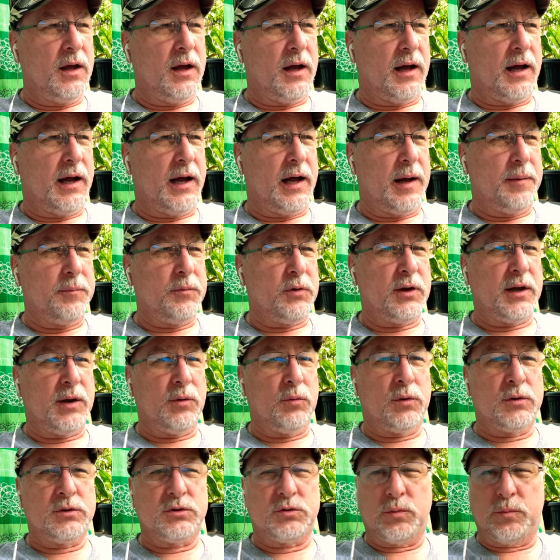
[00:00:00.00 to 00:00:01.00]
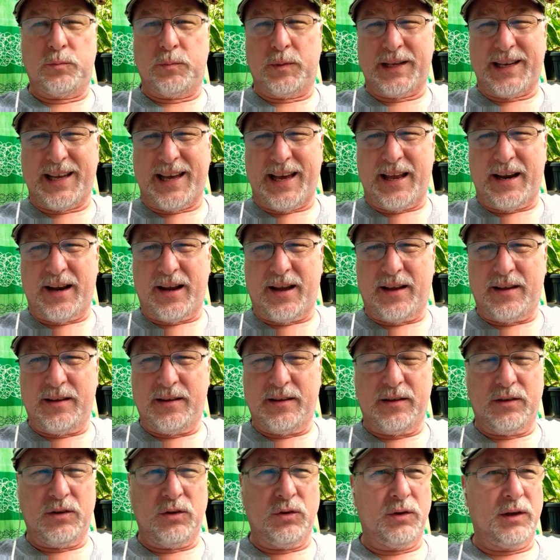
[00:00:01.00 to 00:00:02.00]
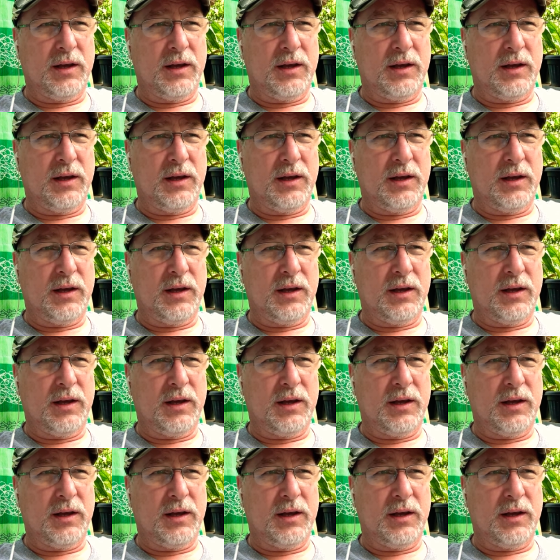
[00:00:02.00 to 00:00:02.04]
Um, you can get ones with banana. You